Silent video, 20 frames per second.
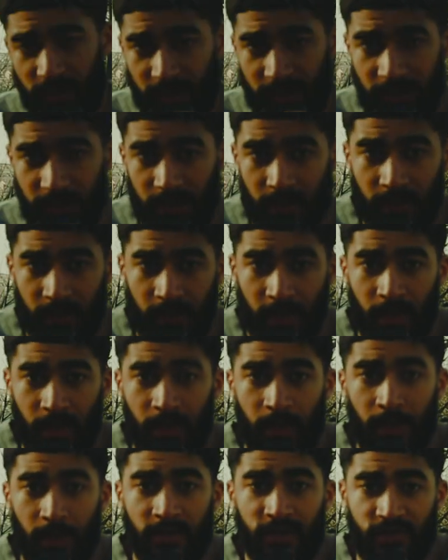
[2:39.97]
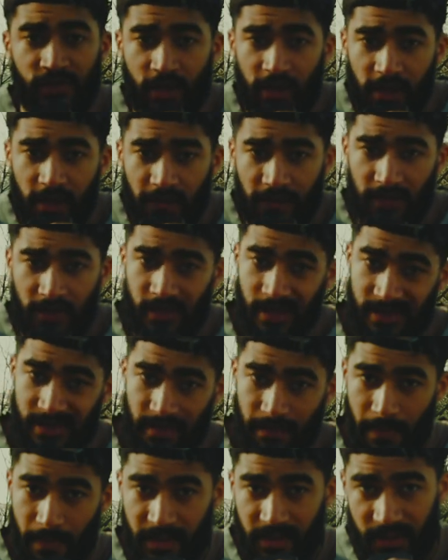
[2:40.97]
thirdly, streetlifting
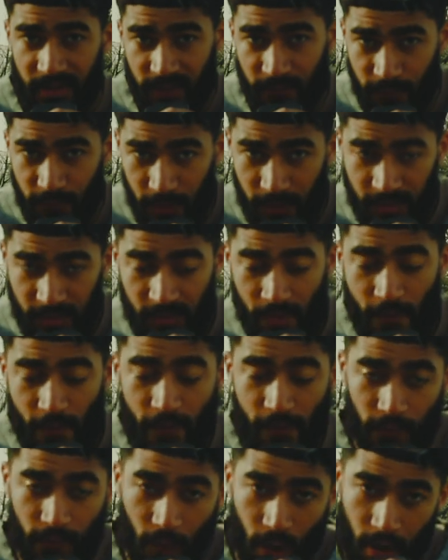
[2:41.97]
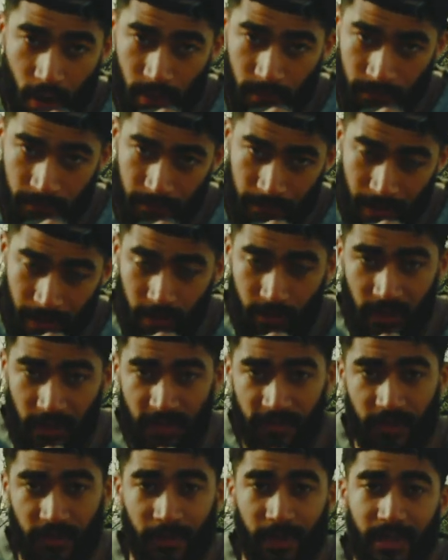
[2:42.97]
is a bit different from
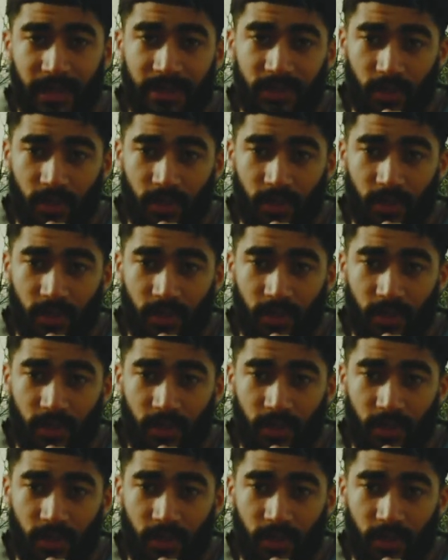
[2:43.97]
powerlifting